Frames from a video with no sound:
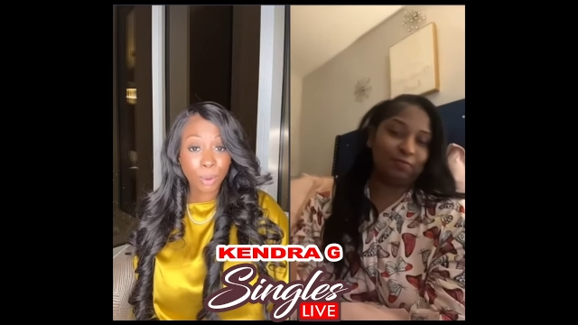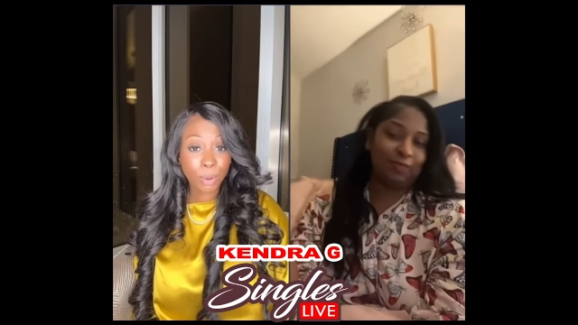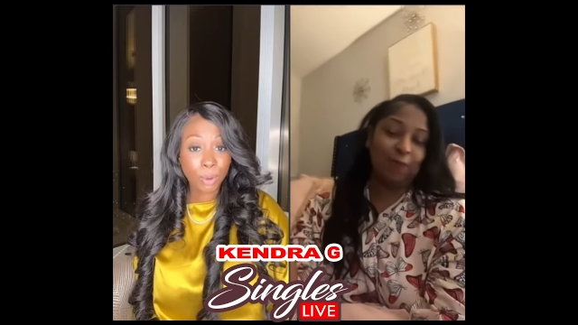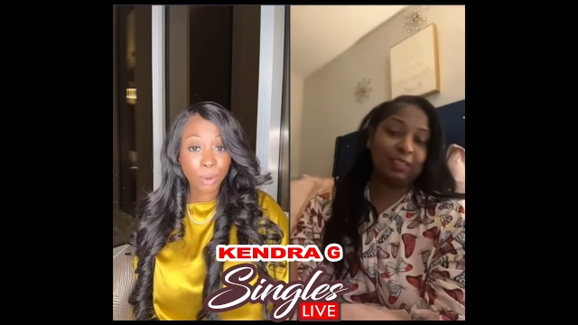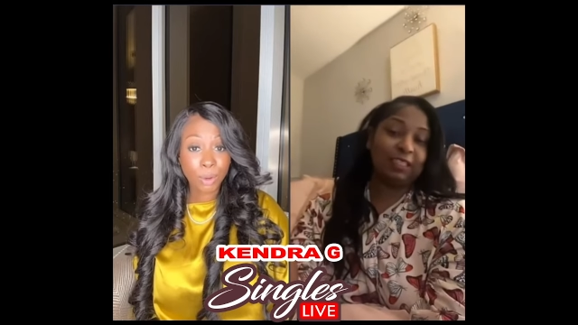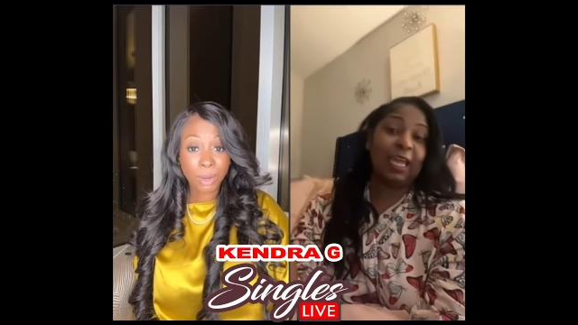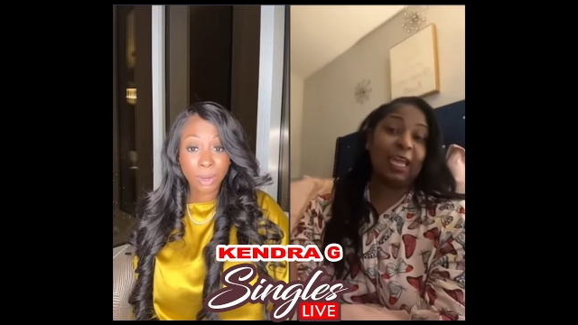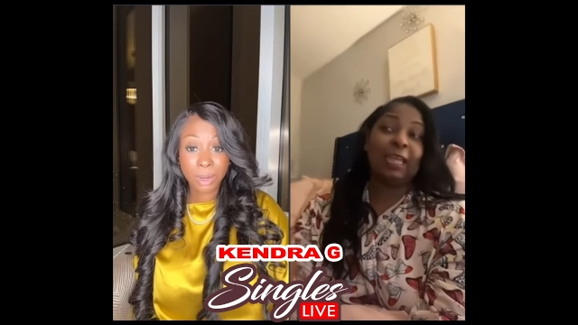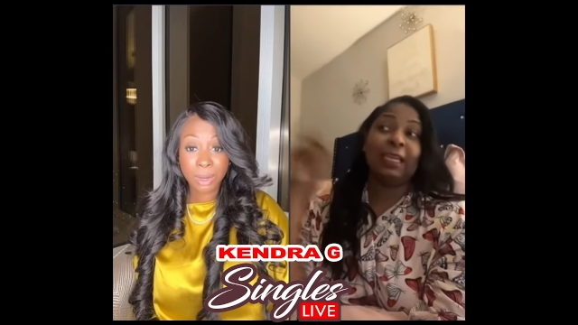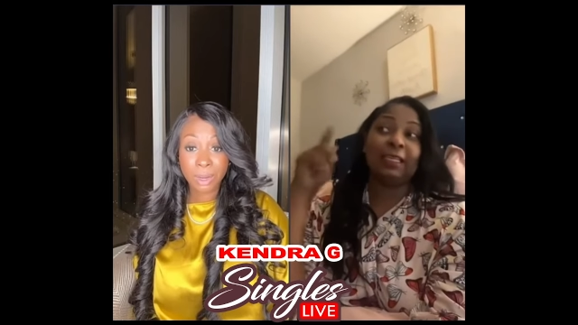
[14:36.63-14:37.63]
Speaker 1: that was
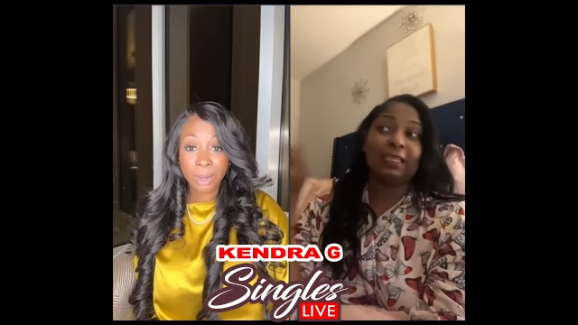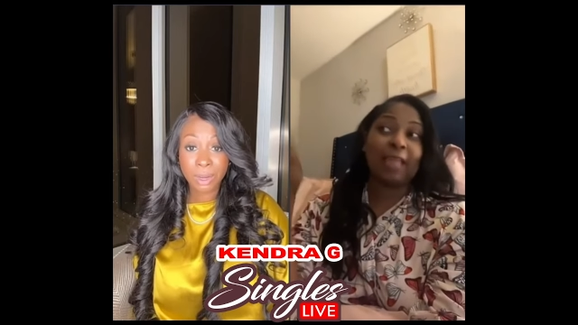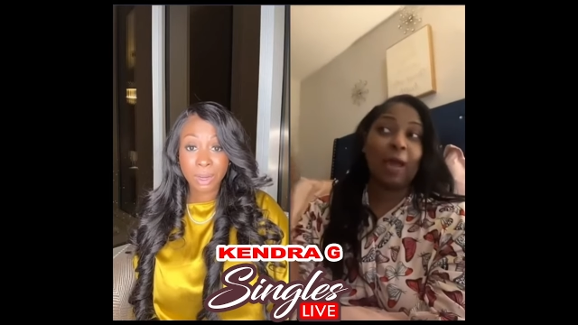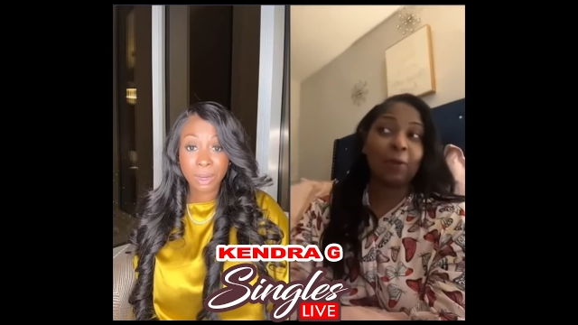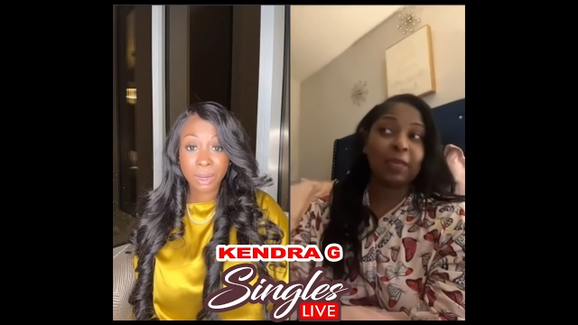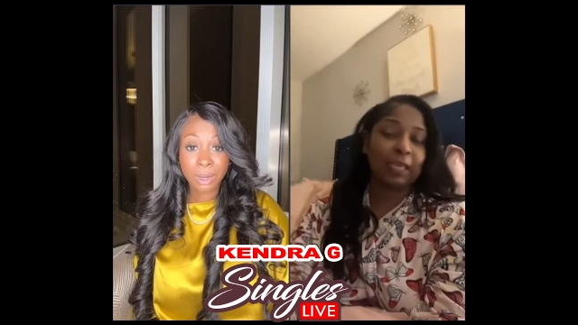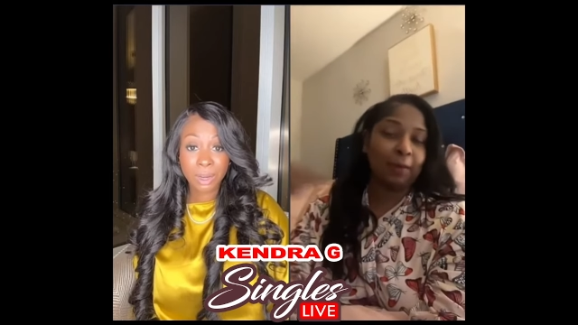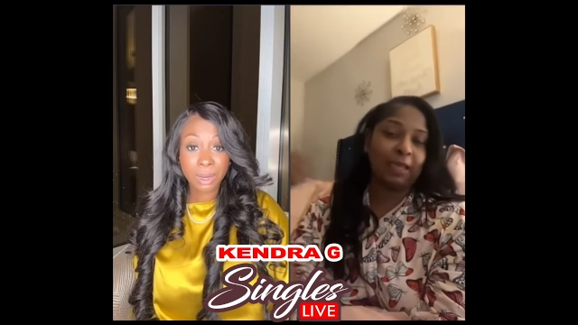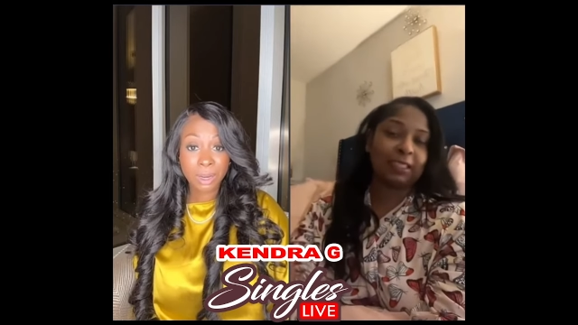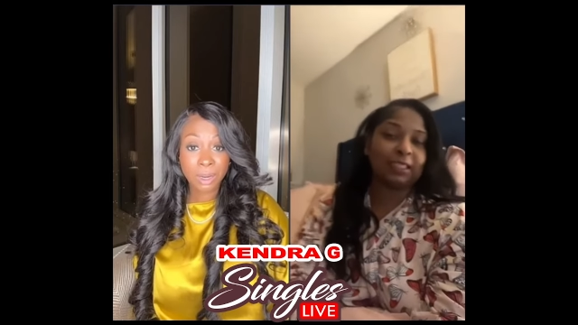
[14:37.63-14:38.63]
that. And that
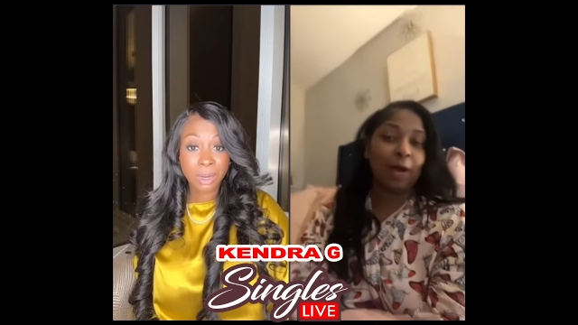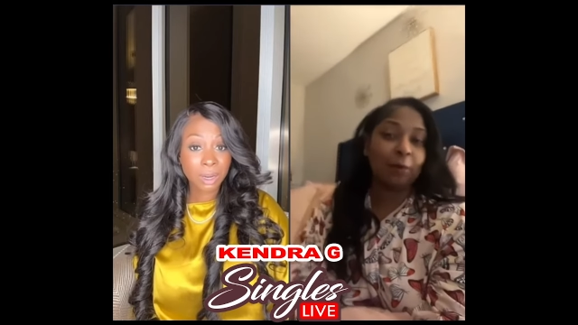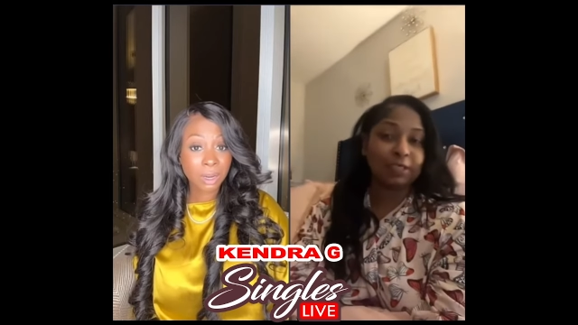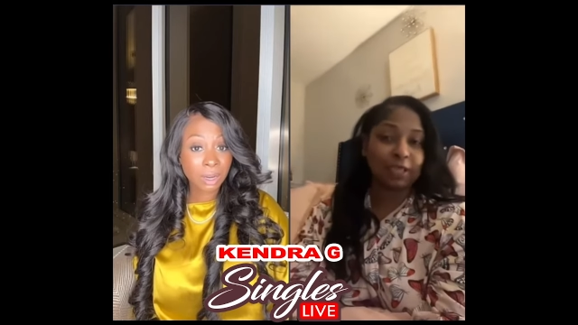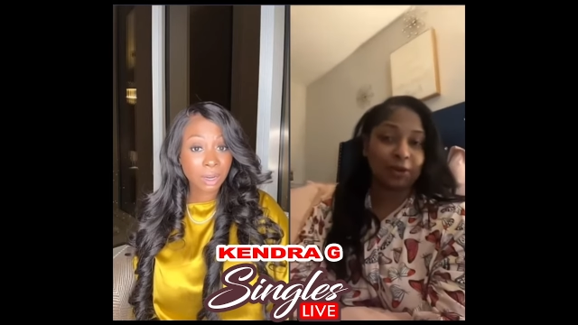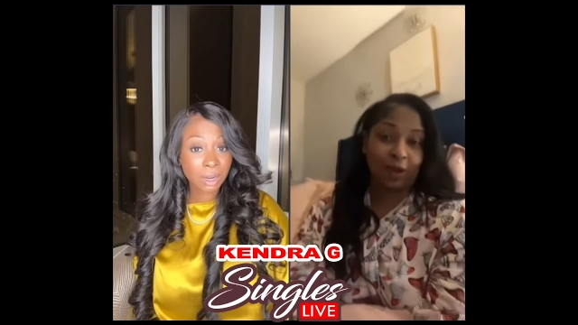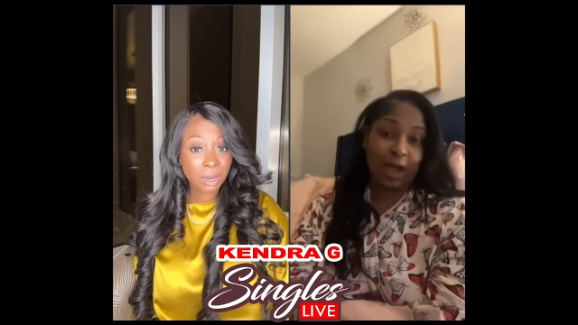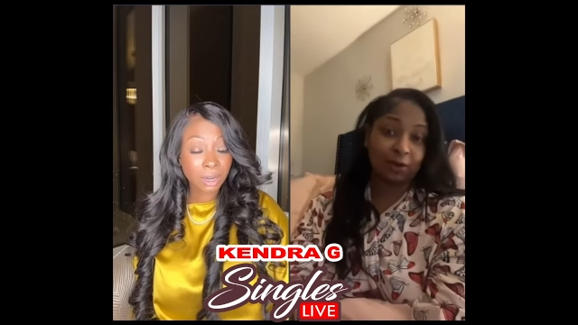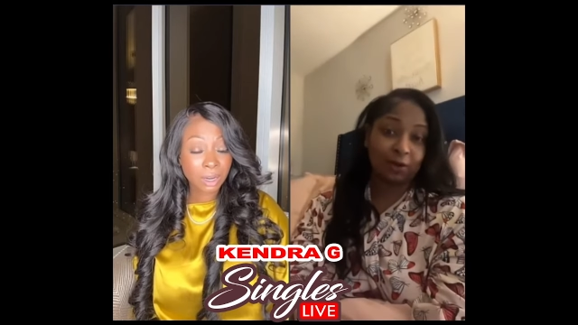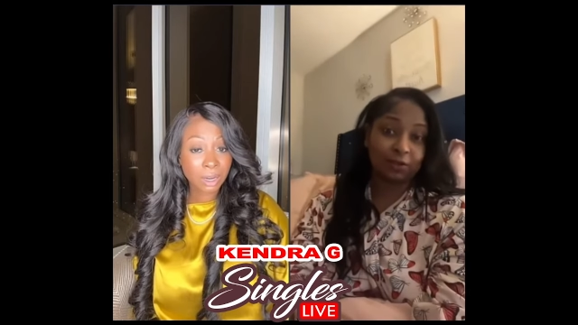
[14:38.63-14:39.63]
weekend, my son was at her
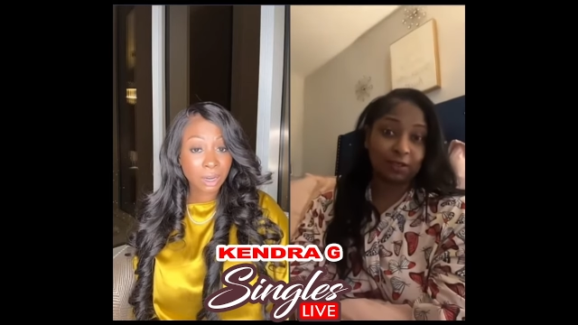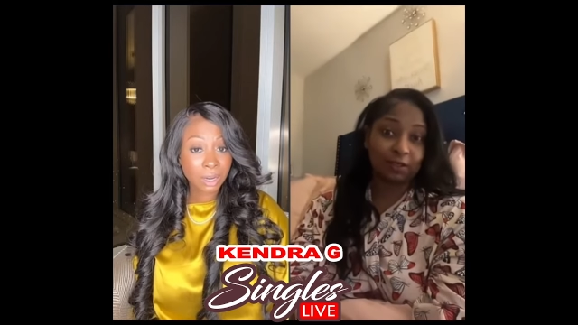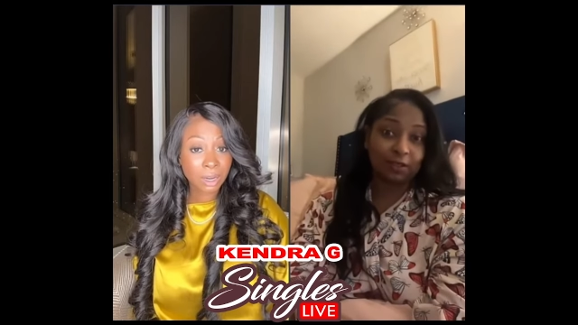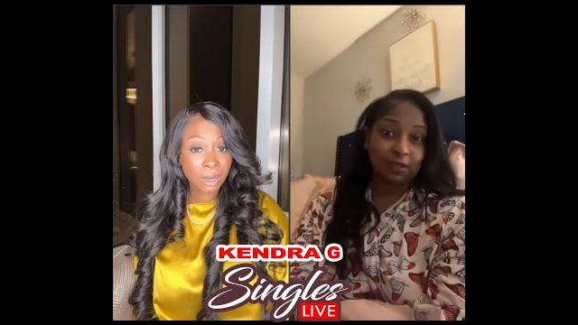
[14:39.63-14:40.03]
house.